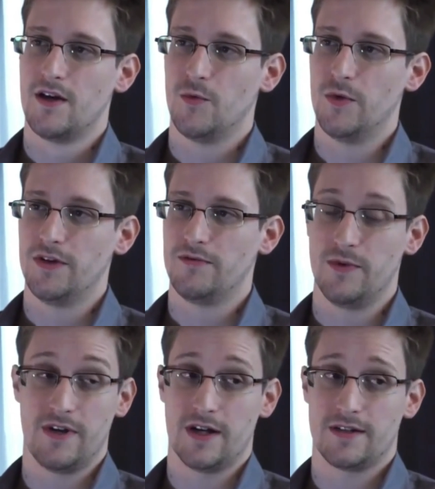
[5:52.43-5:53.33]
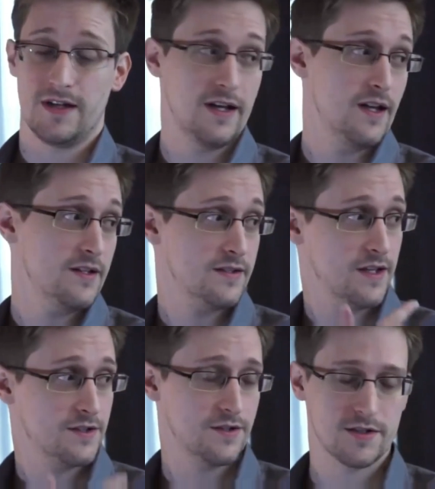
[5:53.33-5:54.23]
We've got a CIA
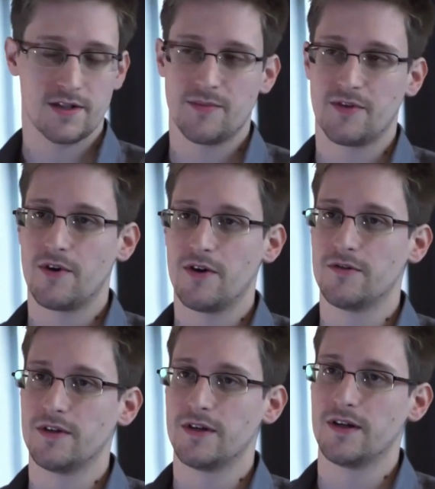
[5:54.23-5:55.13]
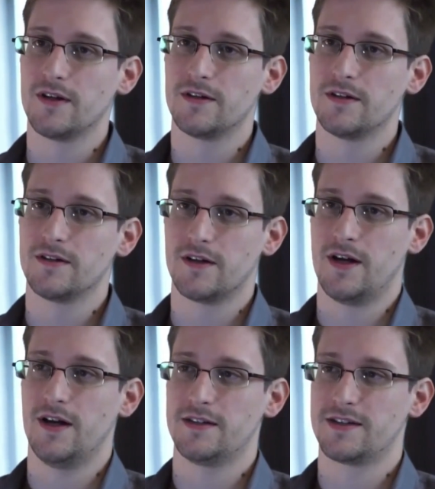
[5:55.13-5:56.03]
station just up the road in the
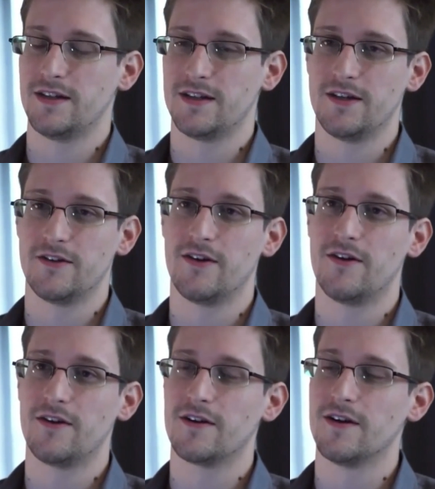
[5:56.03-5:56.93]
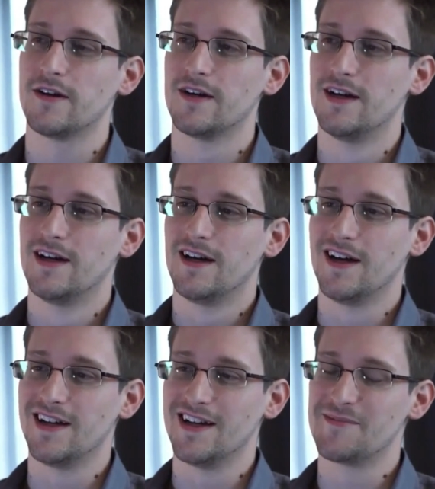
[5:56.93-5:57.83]
consulate here in Hong Kong,
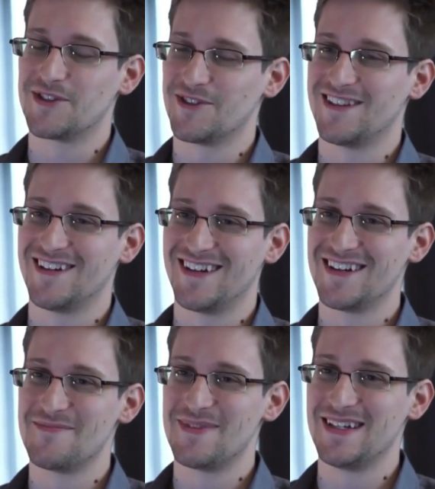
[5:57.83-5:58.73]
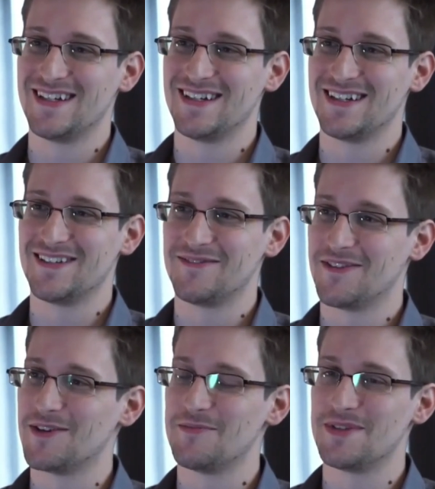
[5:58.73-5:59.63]
and I'm sure they're going to be
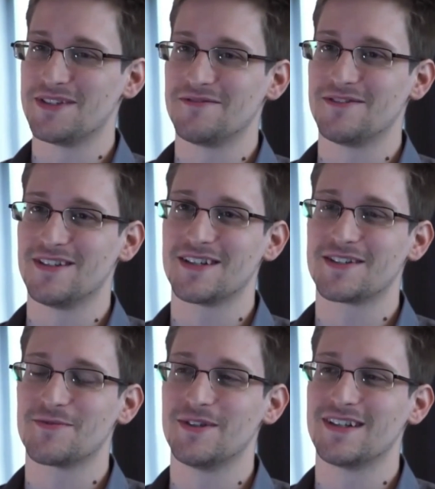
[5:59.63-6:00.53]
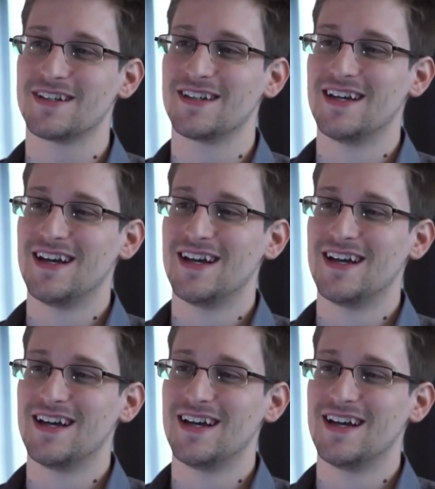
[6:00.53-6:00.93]
very busy for the next week.